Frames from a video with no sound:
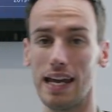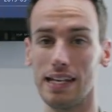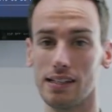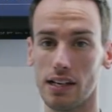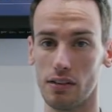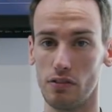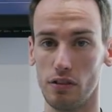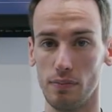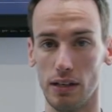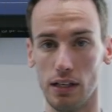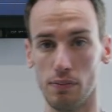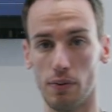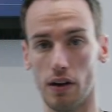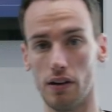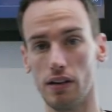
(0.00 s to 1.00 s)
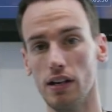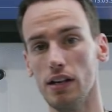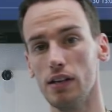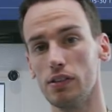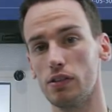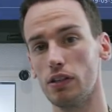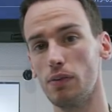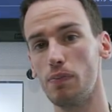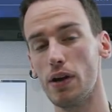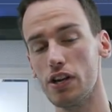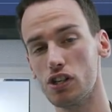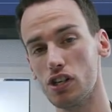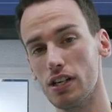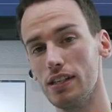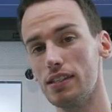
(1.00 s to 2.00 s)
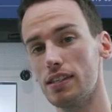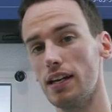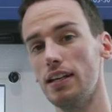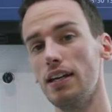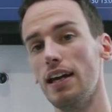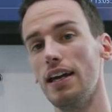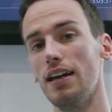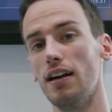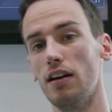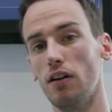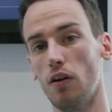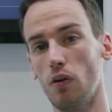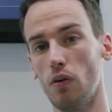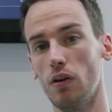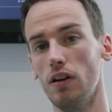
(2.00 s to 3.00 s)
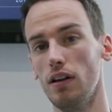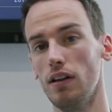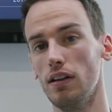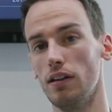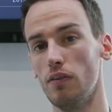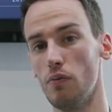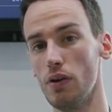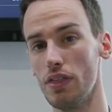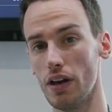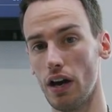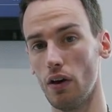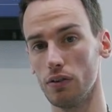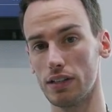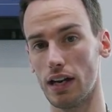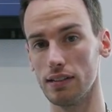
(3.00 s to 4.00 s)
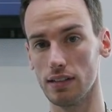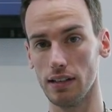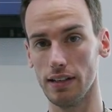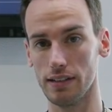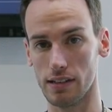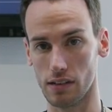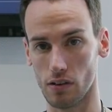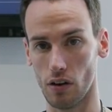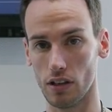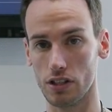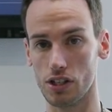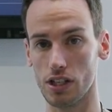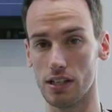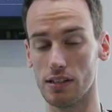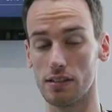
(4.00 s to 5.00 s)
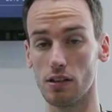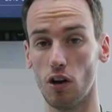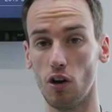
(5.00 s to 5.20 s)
800 millibar. So the pressure inside the AIO without anti-leak technology is